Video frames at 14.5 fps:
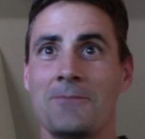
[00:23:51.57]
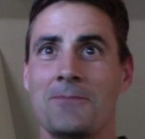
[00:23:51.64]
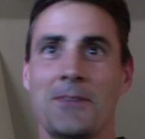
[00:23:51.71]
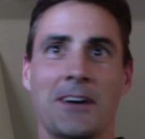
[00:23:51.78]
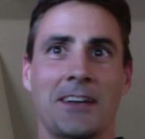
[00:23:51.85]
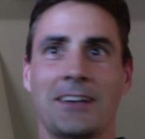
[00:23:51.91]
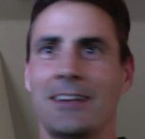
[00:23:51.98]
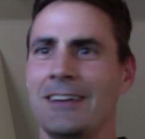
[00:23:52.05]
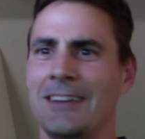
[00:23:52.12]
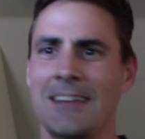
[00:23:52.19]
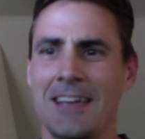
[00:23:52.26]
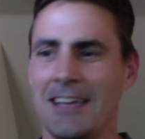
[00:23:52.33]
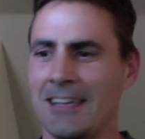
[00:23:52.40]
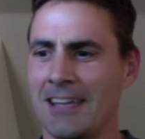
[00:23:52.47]
But
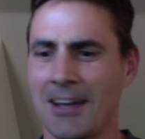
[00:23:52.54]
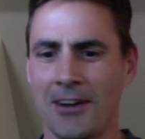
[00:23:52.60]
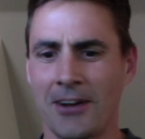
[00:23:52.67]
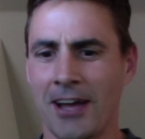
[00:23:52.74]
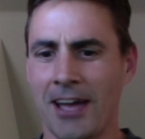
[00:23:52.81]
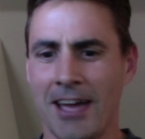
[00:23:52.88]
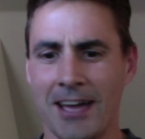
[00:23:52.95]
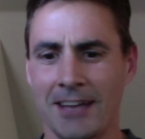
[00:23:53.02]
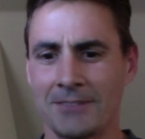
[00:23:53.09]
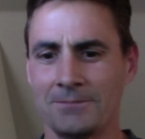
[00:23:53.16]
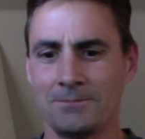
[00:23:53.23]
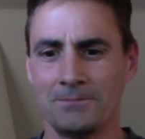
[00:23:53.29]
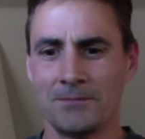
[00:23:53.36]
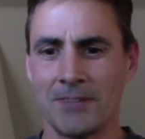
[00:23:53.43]
yeah, I had
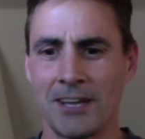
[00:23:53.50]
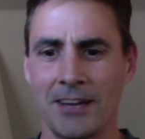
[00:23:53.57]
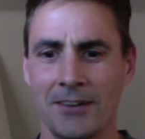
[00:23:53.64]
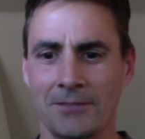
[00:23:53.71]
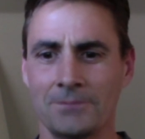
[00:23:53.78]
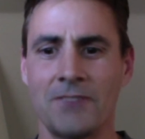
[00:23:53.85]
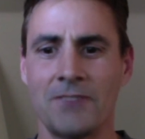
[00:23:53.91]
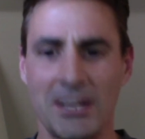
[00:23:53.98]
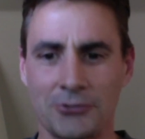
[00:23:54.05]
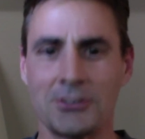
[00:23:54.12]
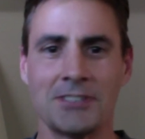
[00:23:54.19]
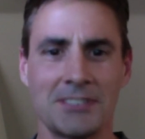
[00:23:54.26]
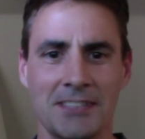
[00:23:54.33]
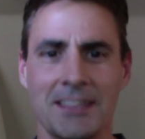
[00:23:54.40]

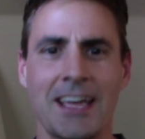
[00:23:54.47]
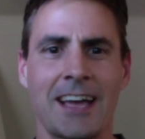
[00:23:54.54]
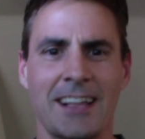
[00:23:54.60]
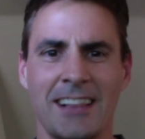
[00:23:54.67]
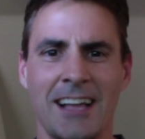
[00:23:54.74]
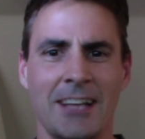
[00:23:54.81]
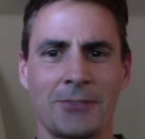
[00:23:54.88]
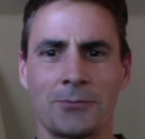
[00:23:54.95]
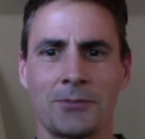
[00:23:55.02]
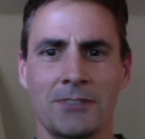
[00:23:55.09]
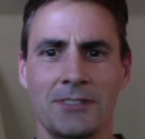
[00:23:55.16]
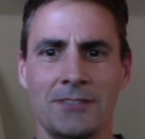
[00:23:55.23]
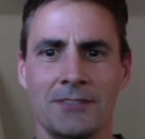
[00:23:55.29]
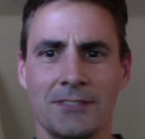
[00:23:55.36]
veterans in that class would